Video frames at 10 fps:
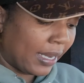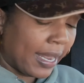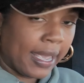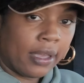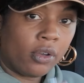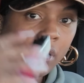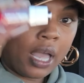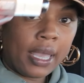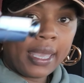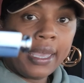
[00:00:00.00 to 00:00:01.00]
now,
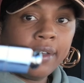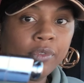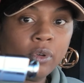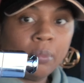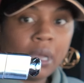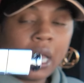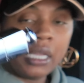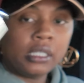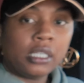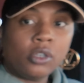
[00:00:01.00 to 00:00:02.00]
I have on
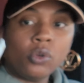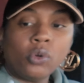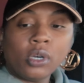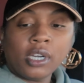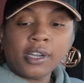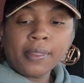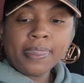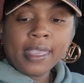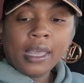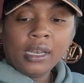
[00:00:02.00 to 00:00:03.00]
my Dior
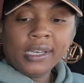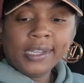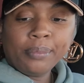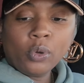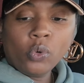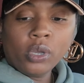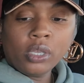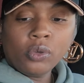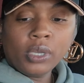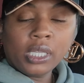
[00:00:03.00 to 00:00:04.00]
lip
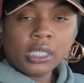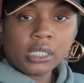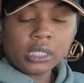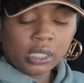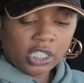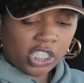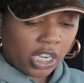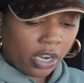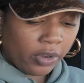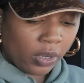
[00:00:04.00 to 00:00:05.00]
oil, and this is the
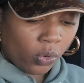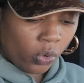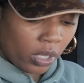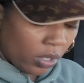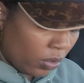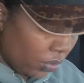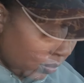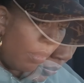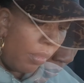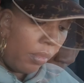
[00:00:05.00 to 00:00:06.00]
cherry oil.
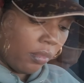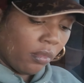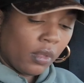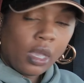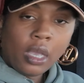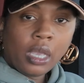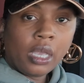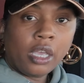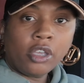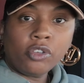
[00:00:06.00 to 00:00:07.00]

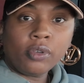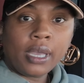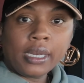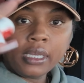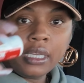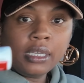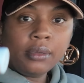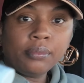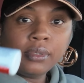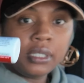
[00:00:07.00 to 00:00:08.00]
And you got to keep
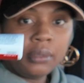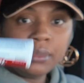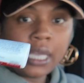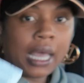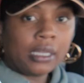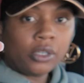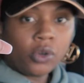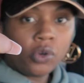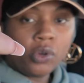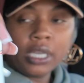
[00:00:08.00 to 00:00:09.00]
some
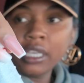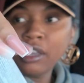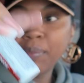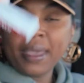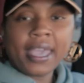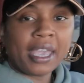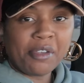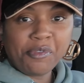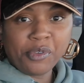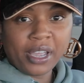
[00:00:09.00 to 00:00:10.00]
Tylenol in your bag
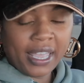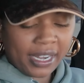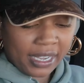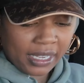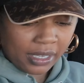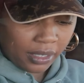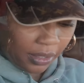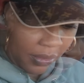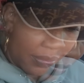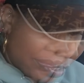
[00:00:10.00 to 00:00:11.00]
for a headache.
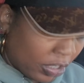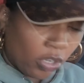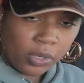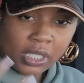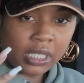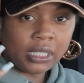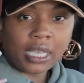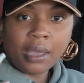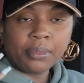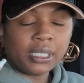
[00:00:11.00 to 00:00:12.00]
You know, and it's that
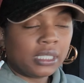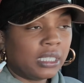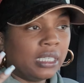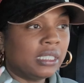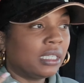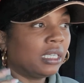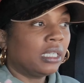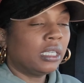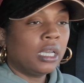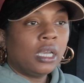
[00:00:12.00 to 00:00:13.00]
time of the season